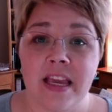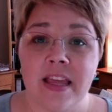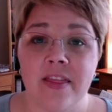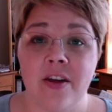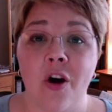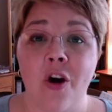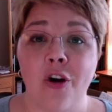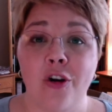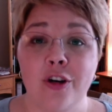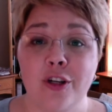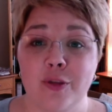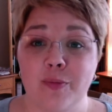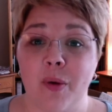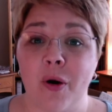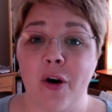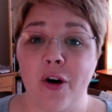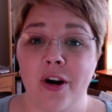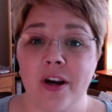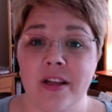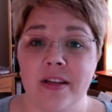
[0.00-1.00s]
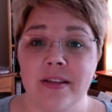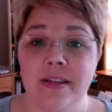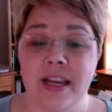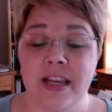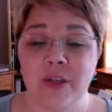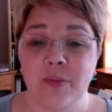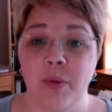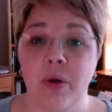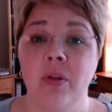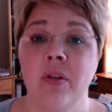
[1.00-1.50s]
hardest part
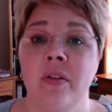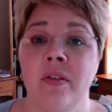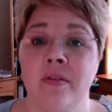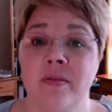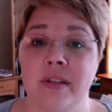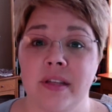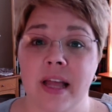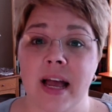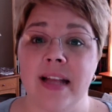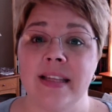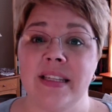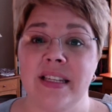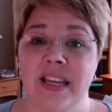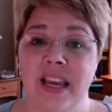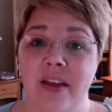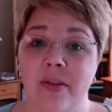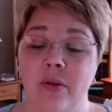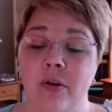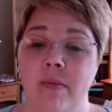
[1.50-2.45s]
is pulling those slides together